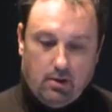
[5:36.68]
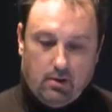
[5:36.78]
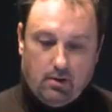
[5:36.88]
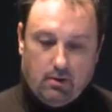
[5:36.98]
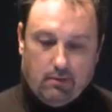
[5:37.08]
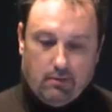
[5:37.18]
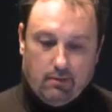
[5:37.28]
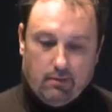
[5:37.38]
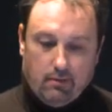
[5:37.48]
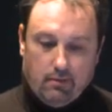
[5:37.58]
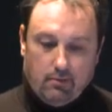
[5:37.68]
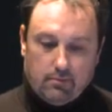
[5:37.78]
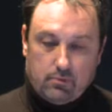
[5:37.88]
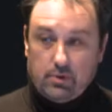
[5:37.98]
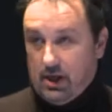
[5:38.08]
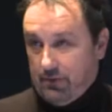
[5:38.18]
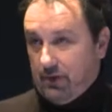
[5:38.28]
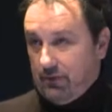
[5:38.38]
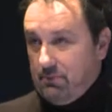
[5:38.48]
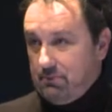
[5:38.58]
Uh, today I
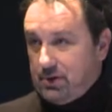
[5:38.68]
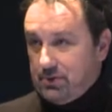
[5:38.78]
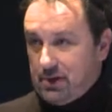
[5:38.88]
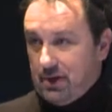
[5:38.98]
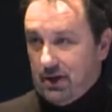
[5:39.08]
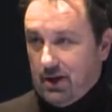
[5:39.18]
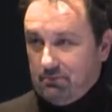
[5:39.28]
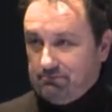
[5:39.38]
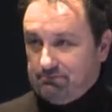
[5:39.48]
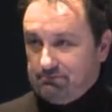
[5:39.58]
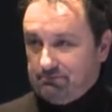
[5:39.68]
thank them because I, I'm,